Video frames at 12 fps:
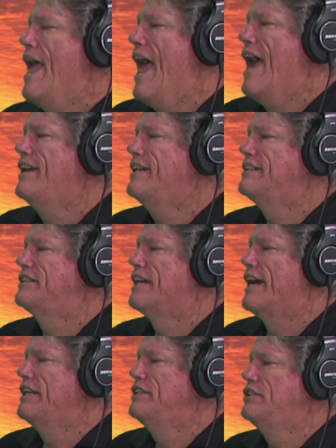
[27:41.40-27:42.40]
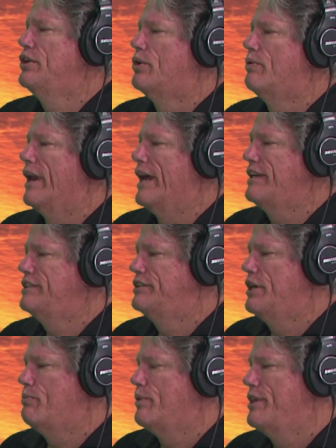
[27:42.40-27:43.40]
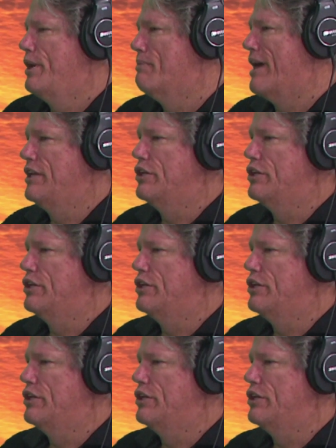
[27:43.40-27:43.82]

How did it change your relationship with your mother?